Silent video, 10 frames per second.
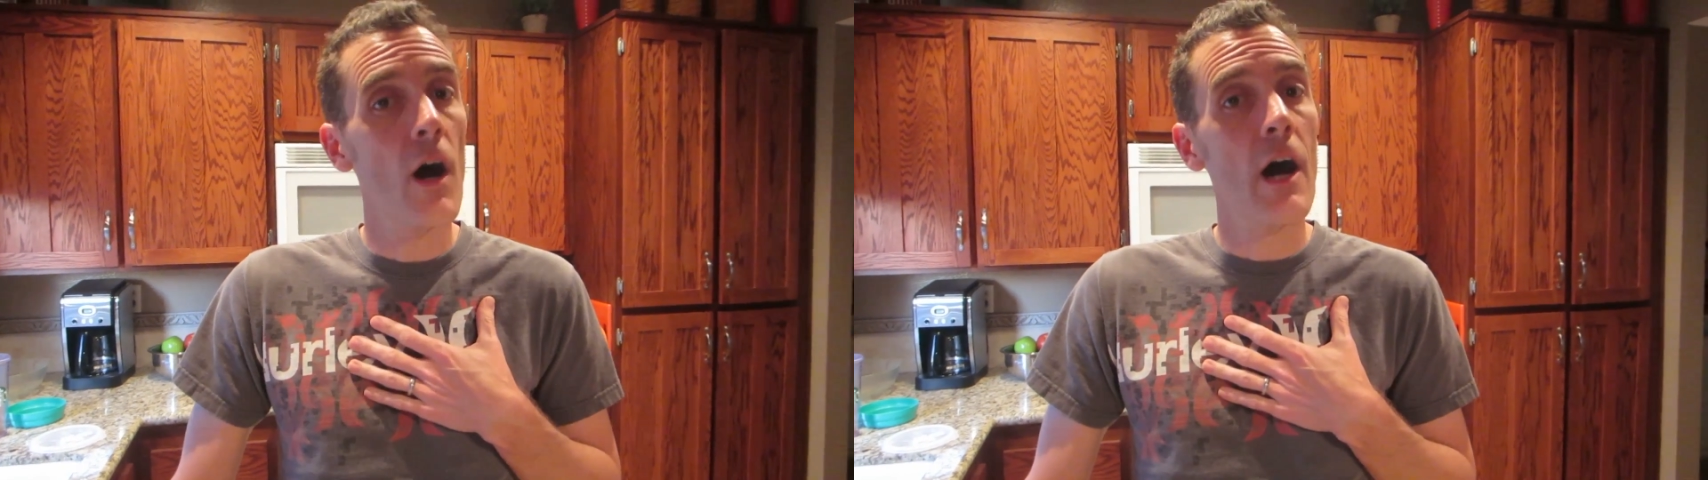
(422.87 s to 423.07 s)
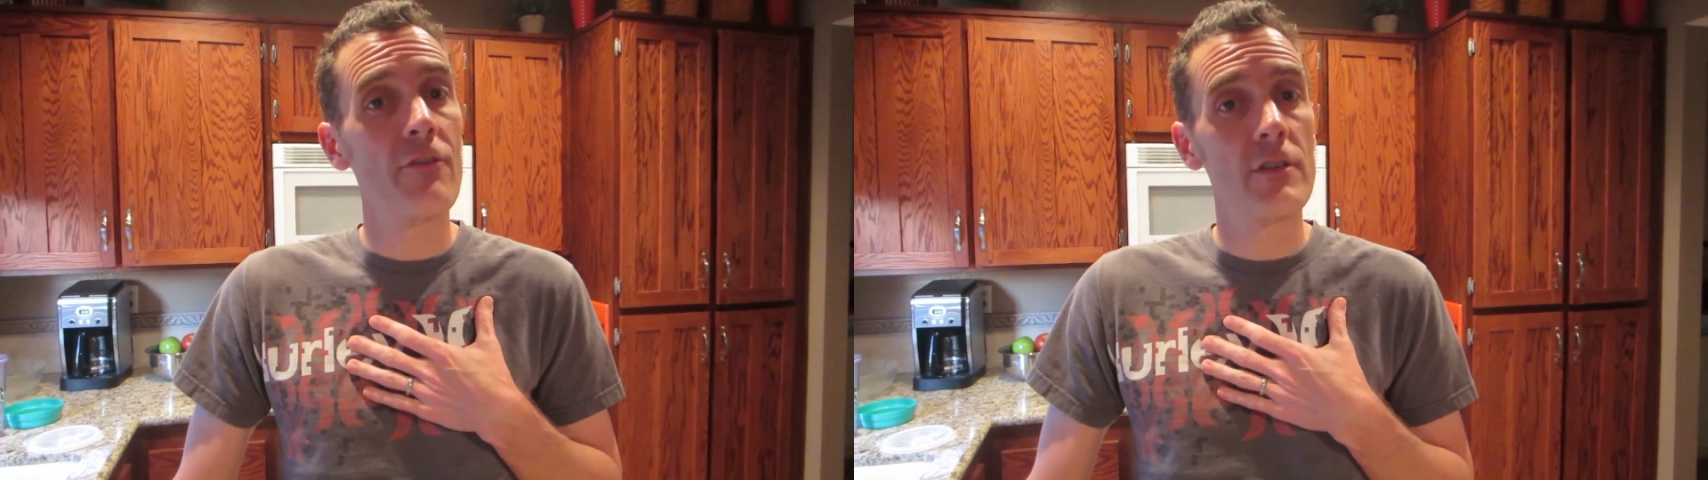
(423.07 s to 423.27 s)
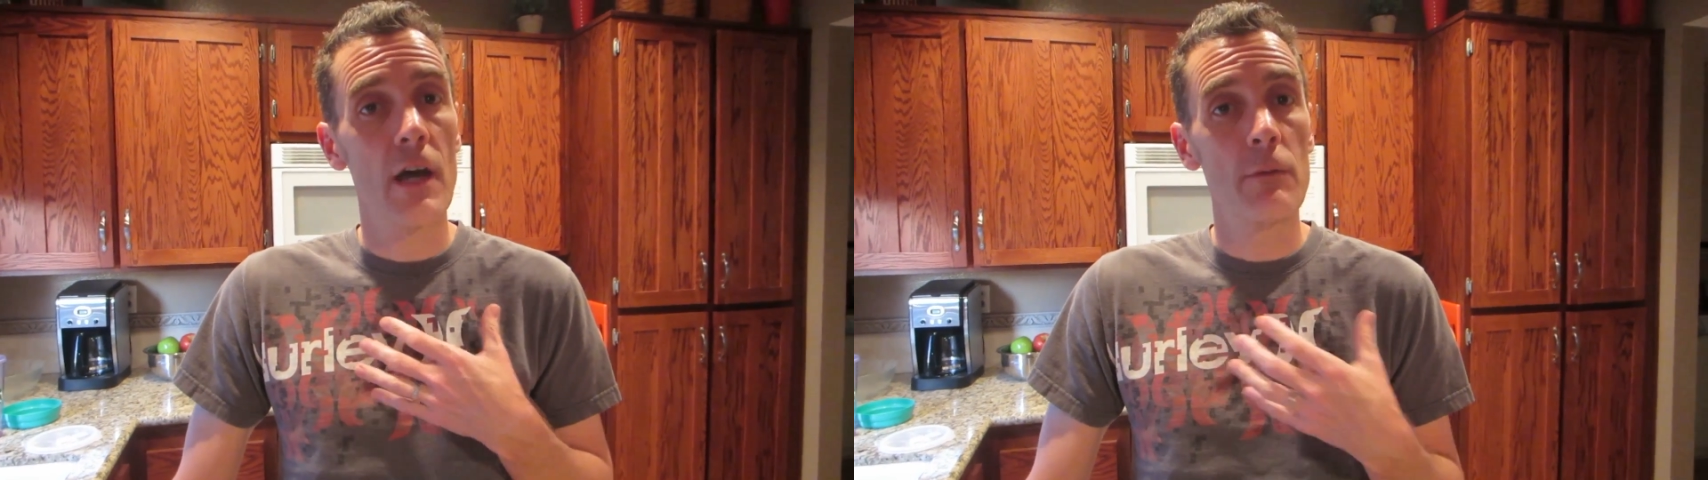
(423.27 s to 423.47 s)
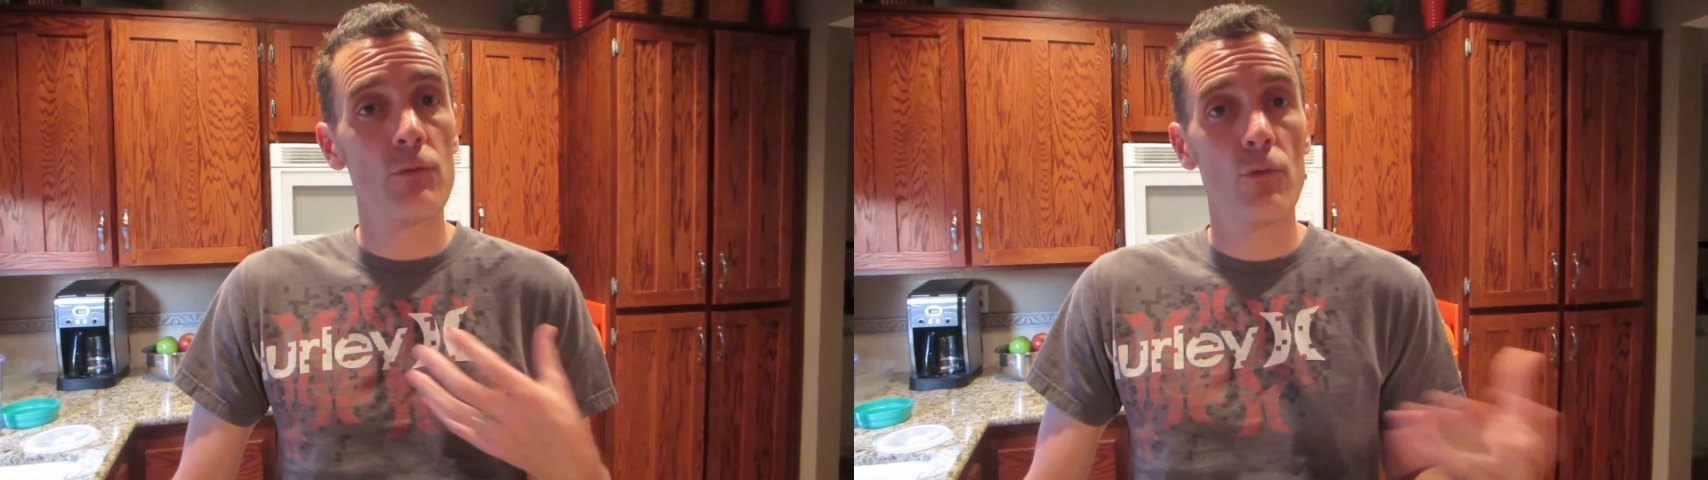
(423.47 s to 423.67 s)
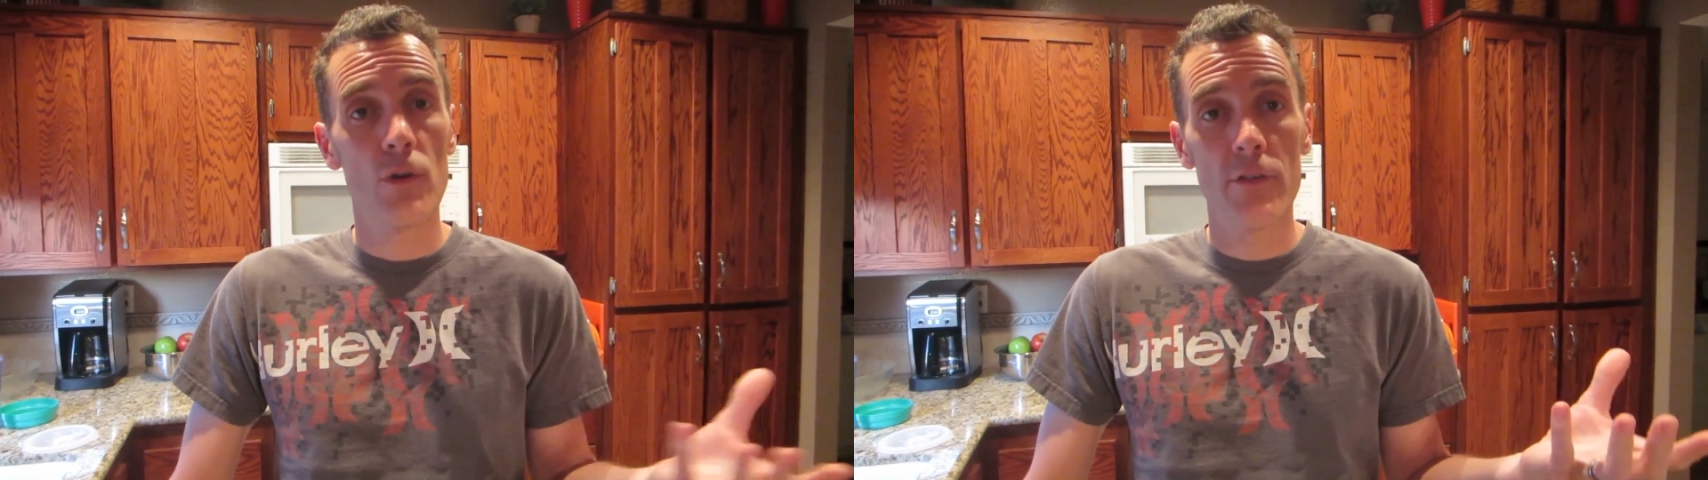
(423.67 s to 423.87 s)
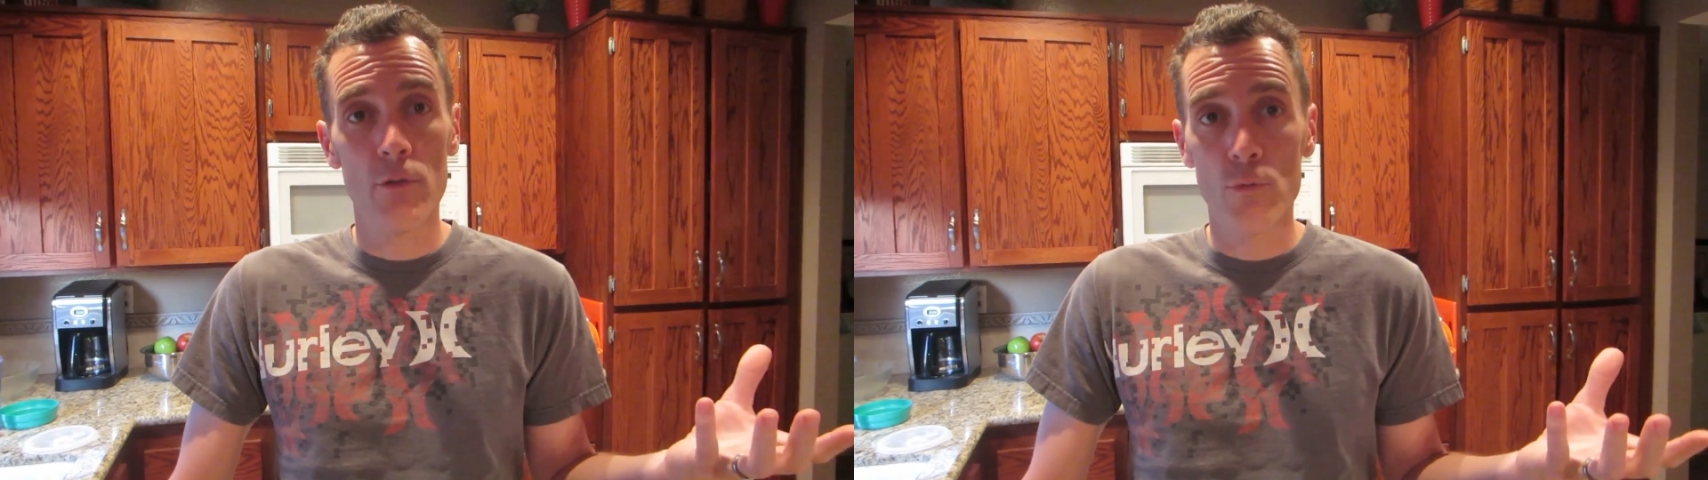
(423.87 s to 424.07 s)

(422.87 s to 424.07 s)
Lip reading: oftentimes when we're on the